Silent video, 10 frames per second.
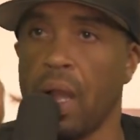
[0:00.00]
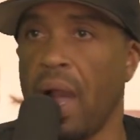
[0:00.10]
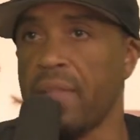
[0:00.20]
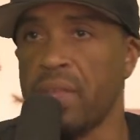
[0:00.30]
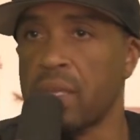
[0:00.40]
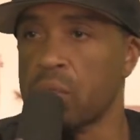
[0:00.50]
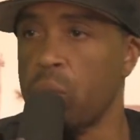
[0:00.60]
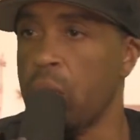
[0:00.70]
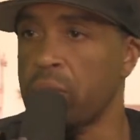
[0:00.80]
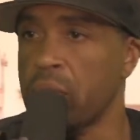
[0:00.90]
I think it's
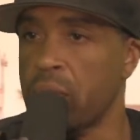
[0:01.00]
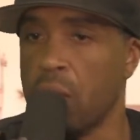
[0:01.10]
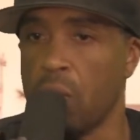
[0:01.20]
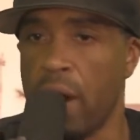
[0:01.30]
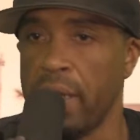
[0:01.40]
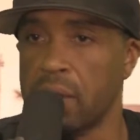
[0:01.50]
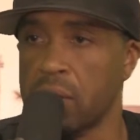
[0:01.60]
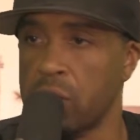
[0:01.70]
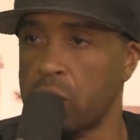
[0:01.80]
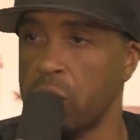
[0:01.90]
well within their
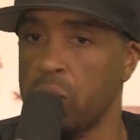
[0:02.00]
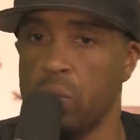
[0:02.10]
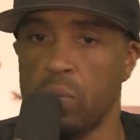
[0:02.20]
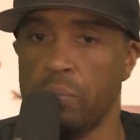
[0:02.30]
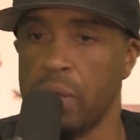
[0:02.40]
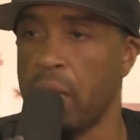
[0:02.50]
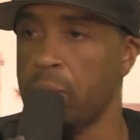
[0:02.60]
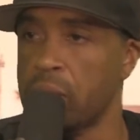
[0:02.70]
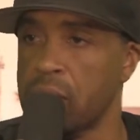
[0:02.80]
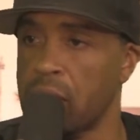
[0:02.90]
rights to be
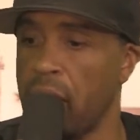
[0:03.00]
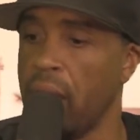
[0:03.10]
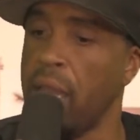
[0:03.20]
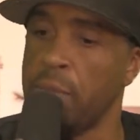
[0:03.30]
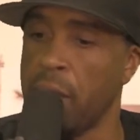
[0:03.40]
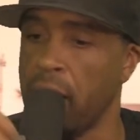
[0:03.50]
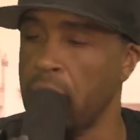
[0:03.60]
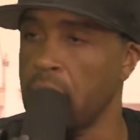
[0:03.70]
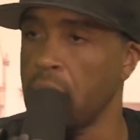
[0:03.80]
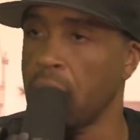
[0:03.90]
able to say, hey
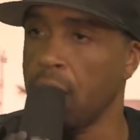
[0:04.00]
man,